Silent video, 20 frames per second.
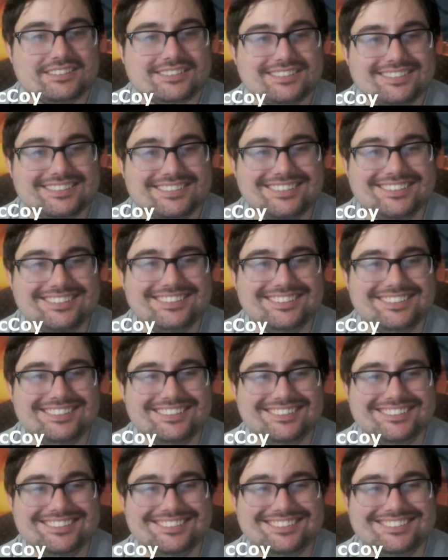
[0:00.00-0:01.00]

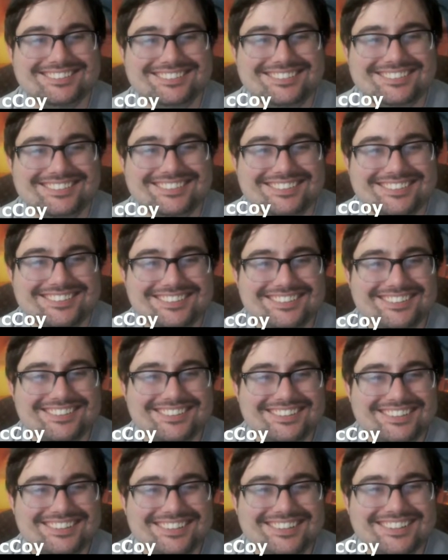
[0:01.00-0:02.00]

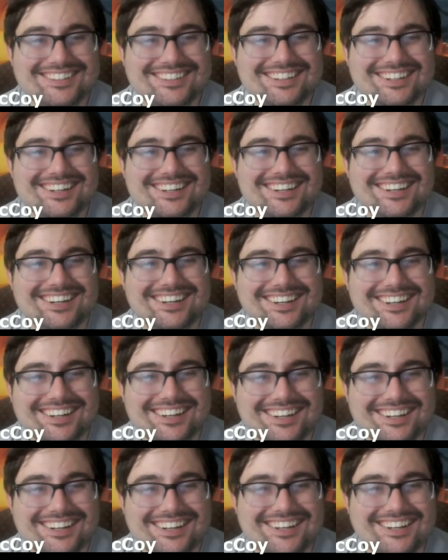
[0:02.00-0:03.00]

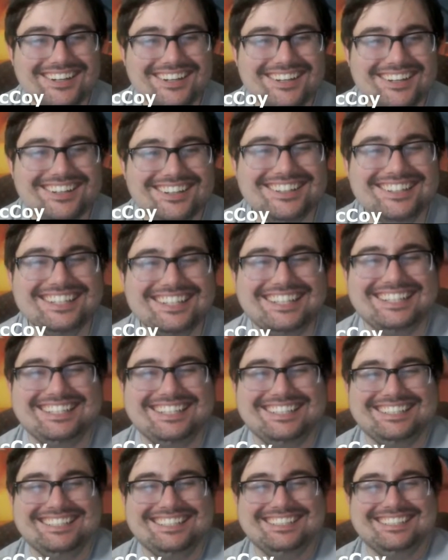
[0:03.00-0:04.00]

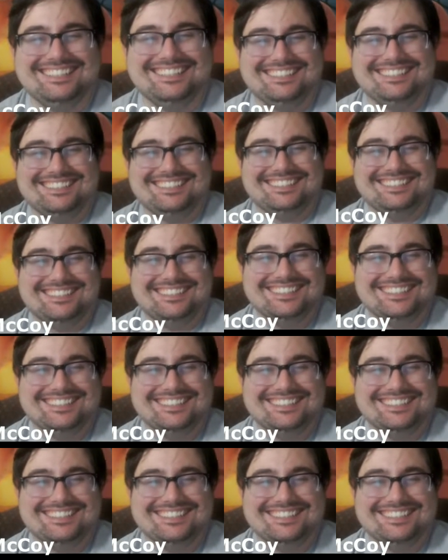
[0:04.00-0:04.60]
(silent)